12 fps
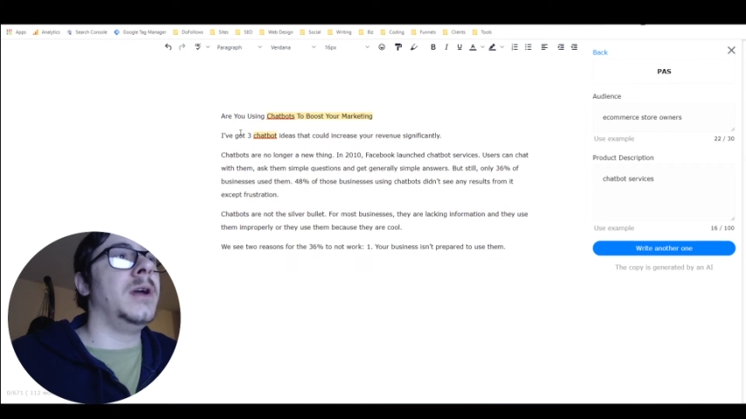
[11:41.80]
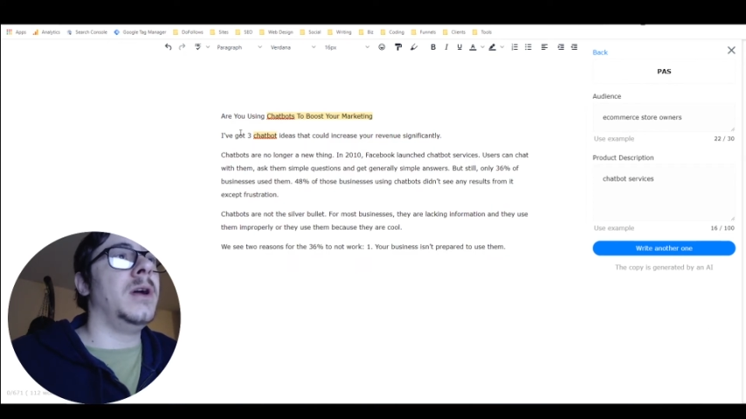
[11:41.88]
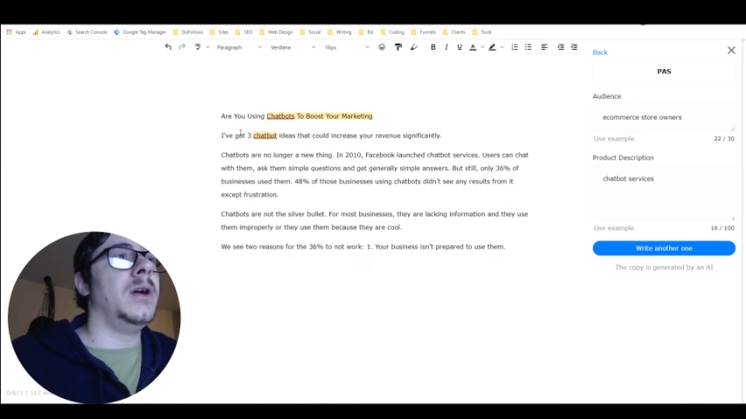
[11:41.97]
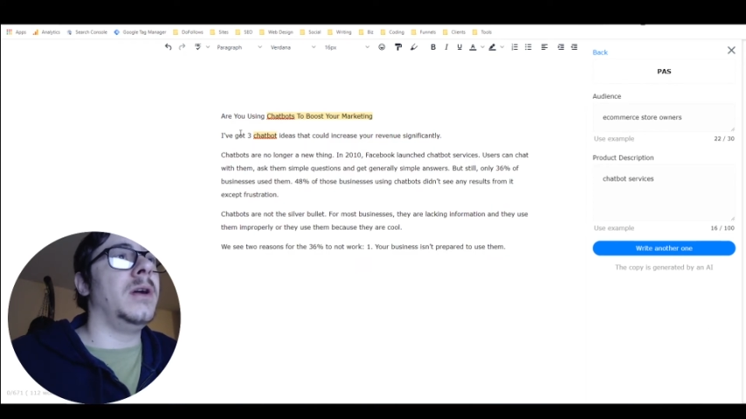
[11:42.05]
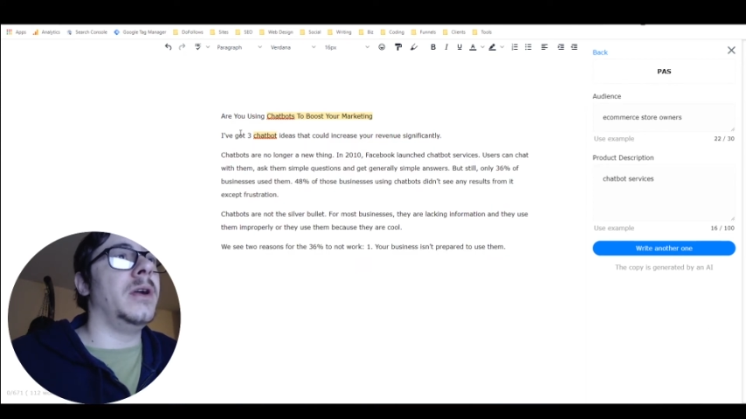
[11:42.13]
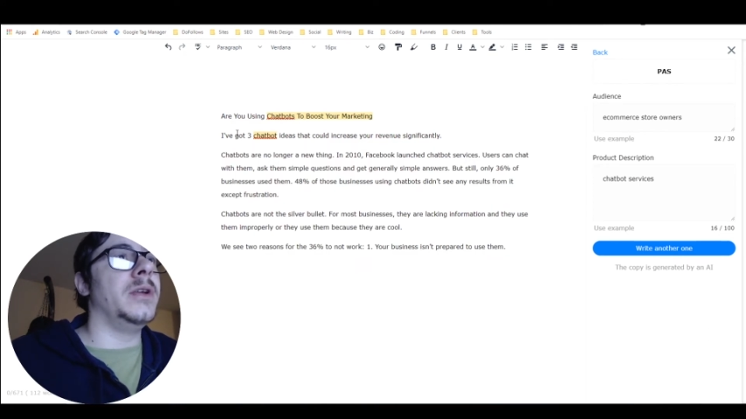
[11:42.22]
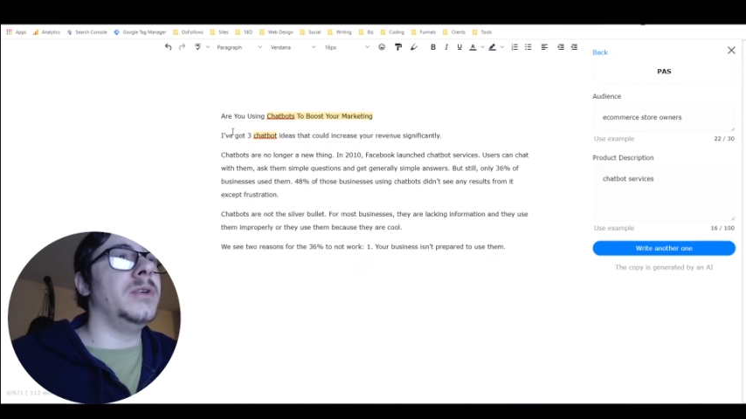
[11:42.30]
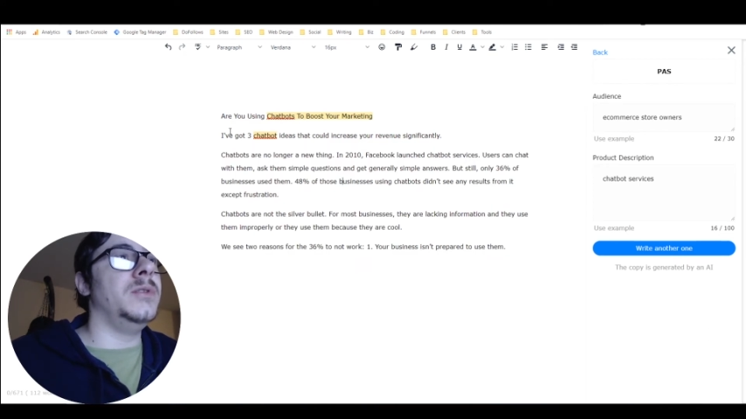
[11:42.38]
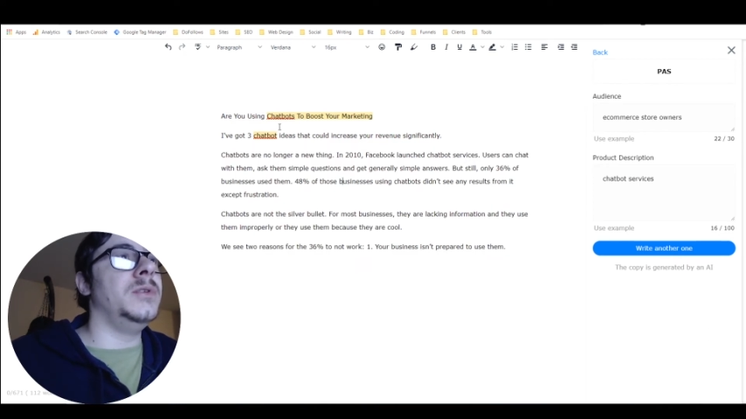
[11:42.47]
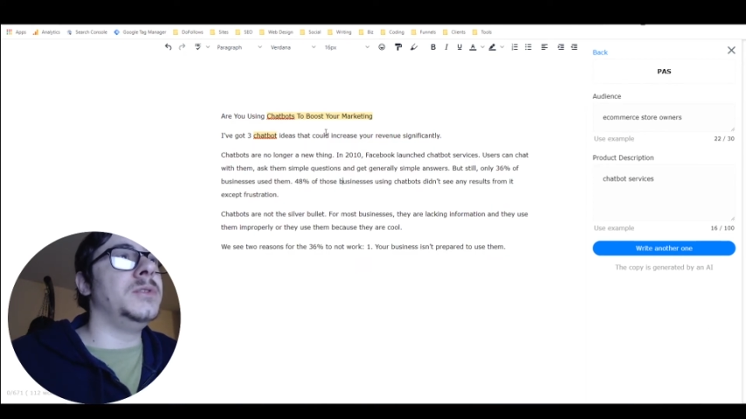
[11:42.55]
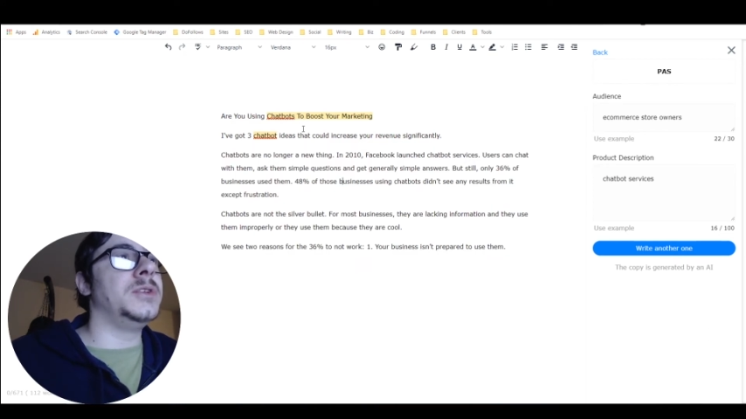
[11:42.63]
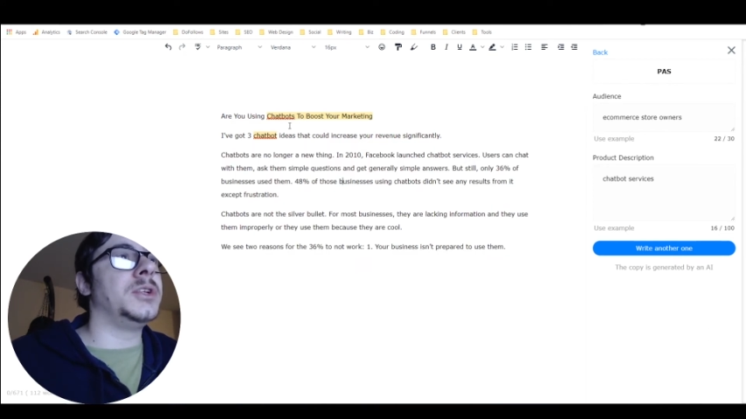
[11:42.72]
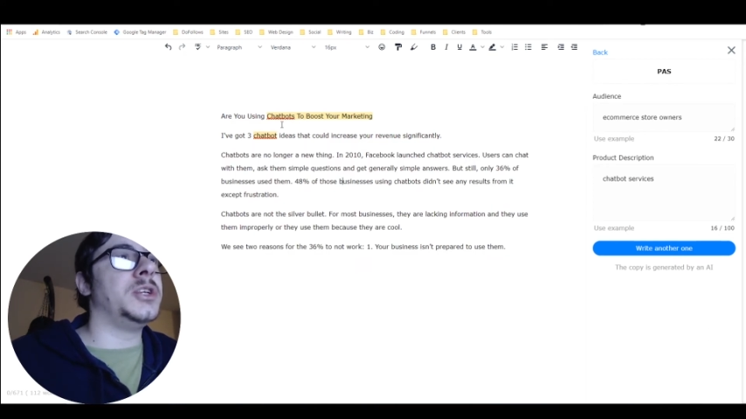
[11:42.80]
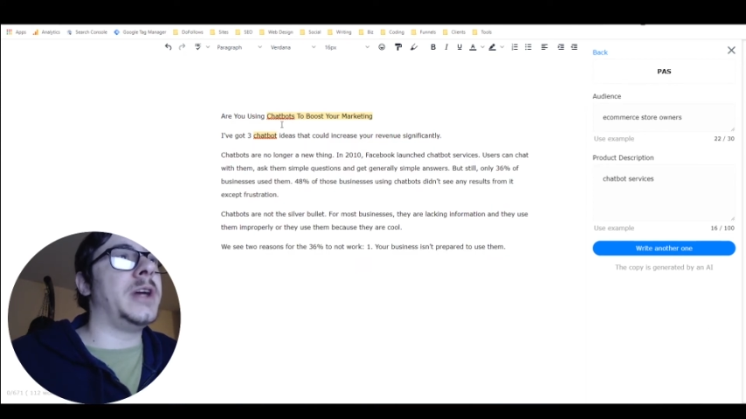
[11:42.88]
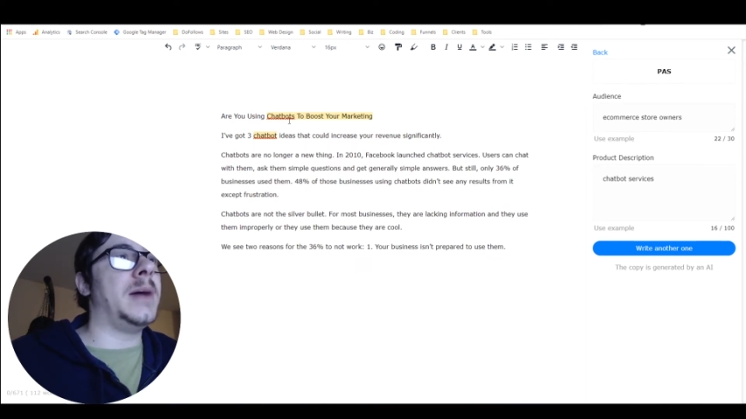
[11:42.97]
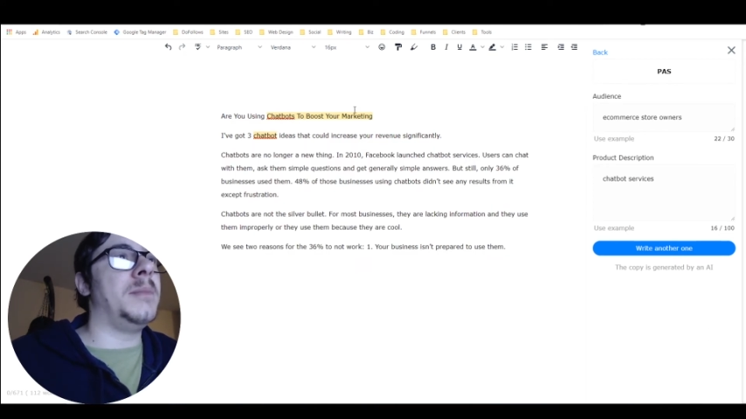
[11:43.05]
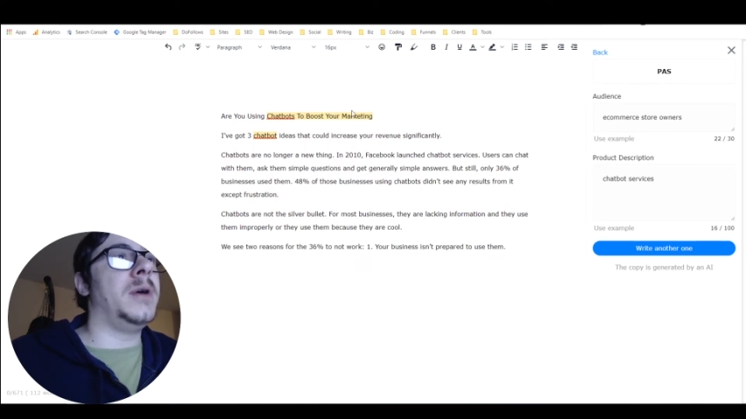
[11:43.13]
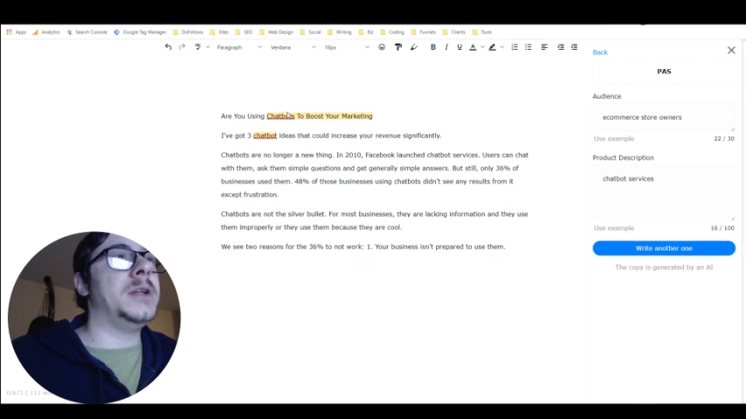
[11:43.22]
Are you using
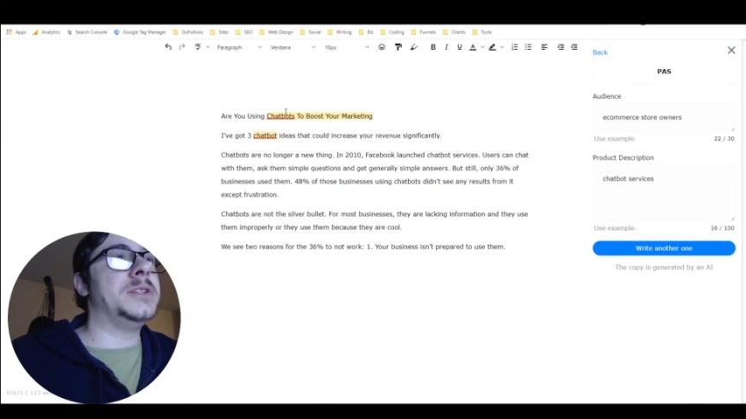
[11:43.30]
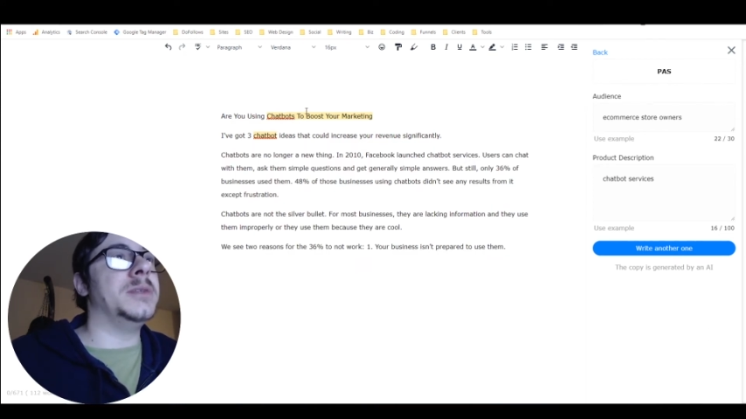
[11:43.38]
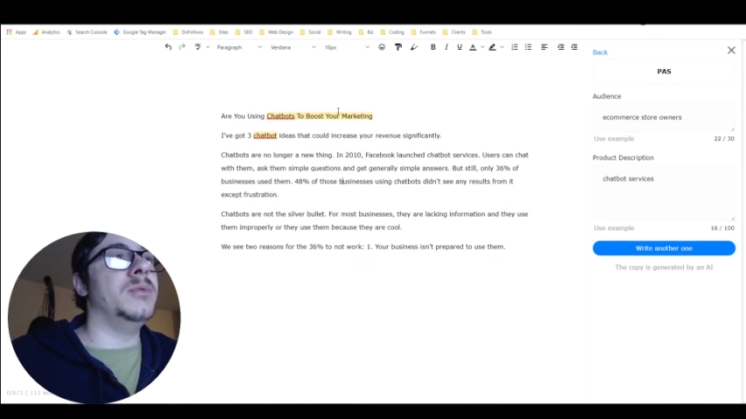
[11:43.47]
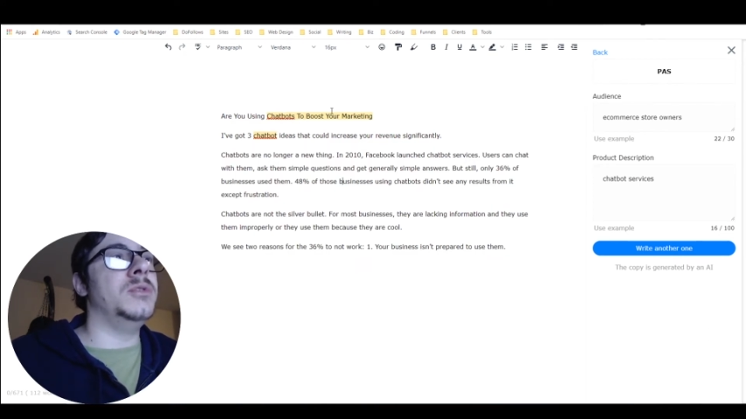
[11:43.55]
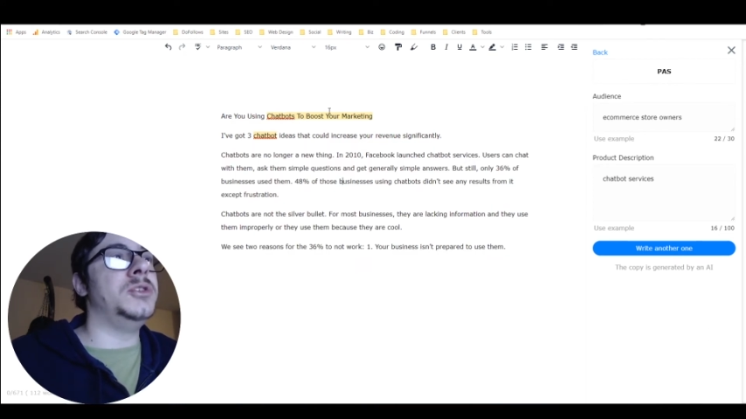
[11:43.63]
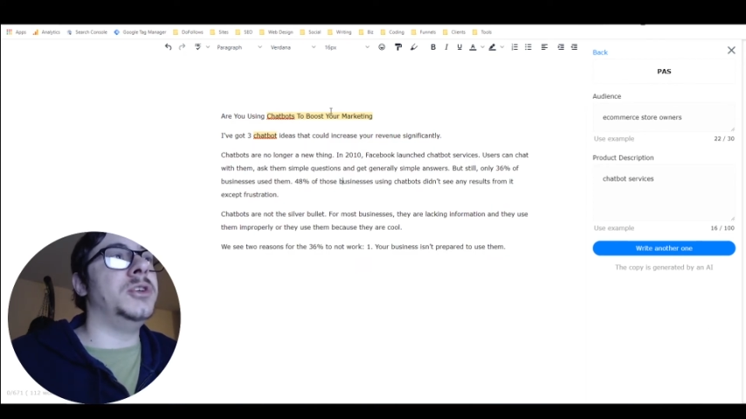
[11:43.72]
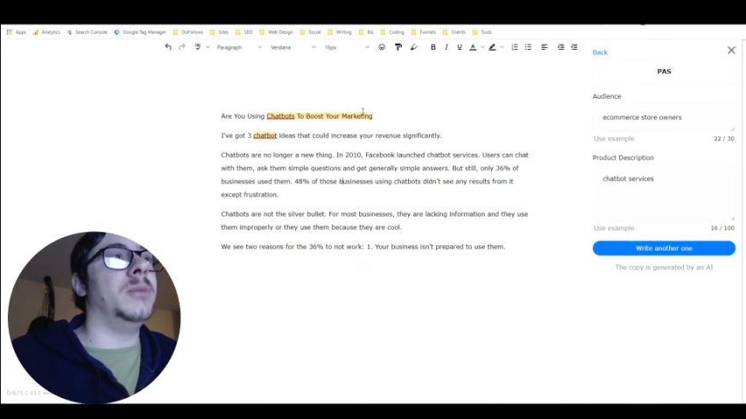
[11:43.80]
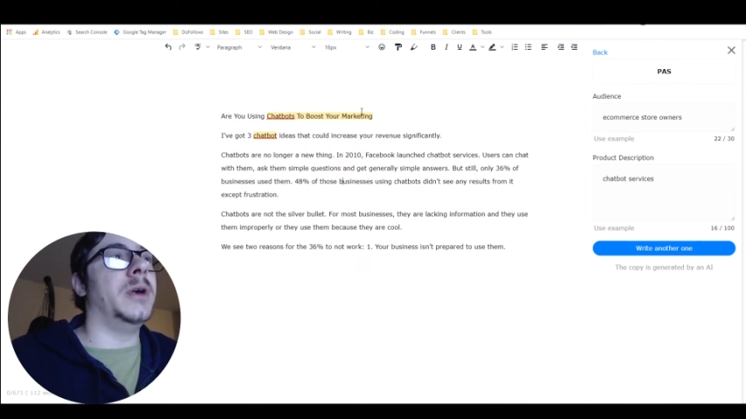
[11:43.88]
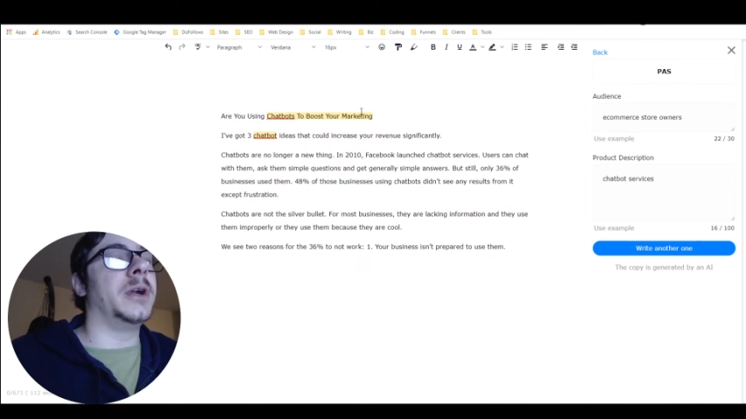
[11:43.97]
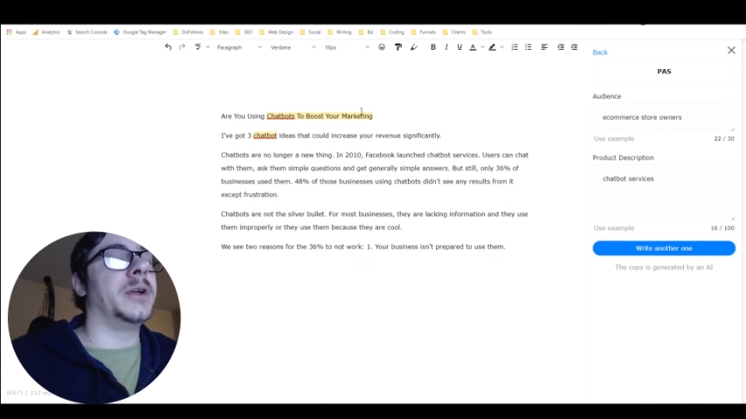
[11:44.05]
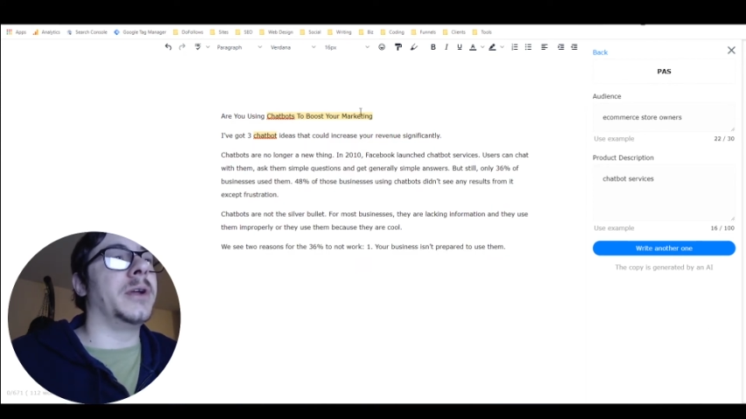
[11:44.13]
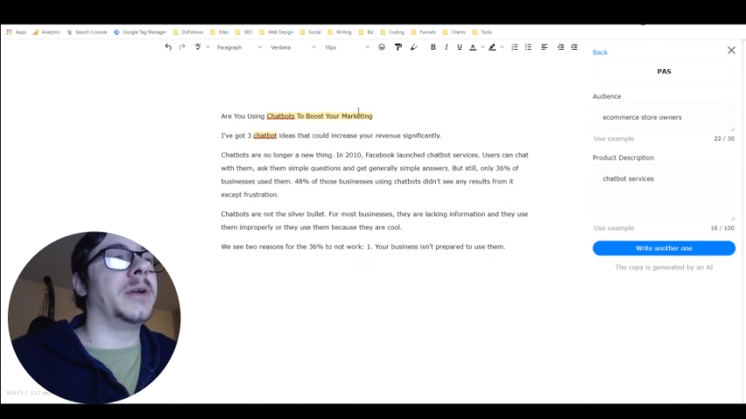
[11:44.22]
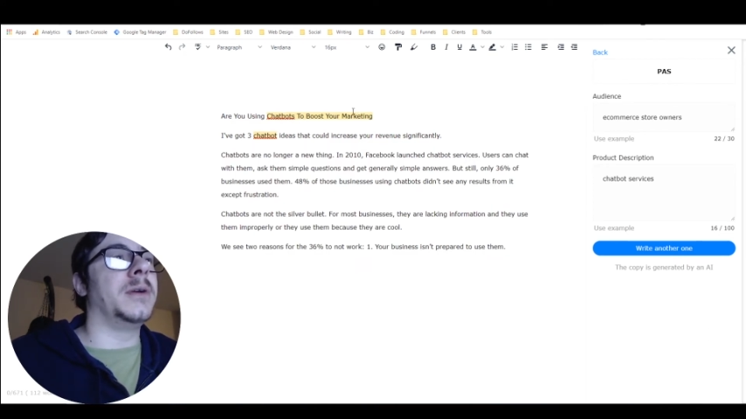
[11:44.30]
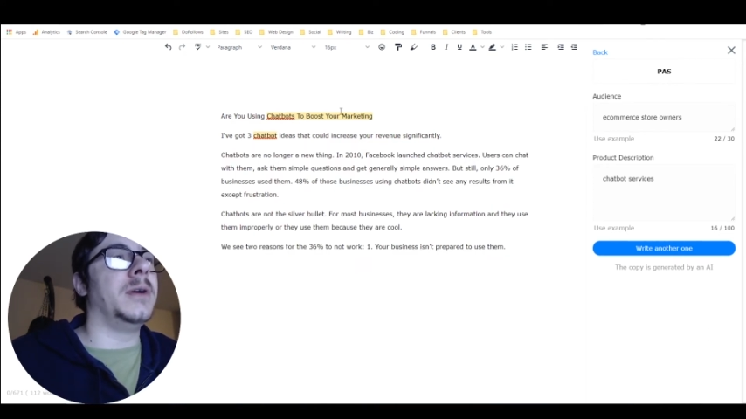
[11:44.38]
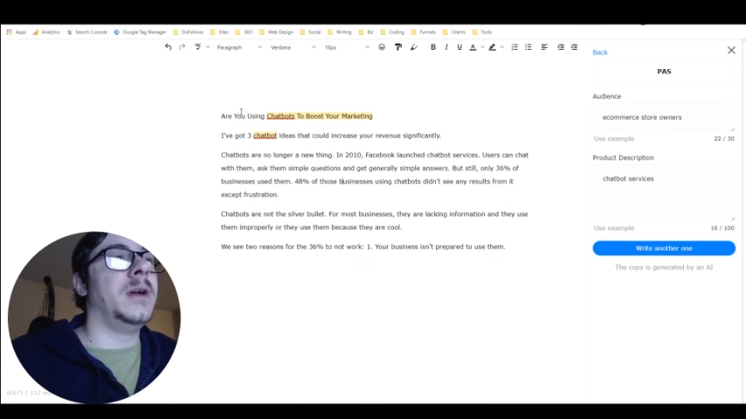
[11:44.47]
chatbots to boost your marketing?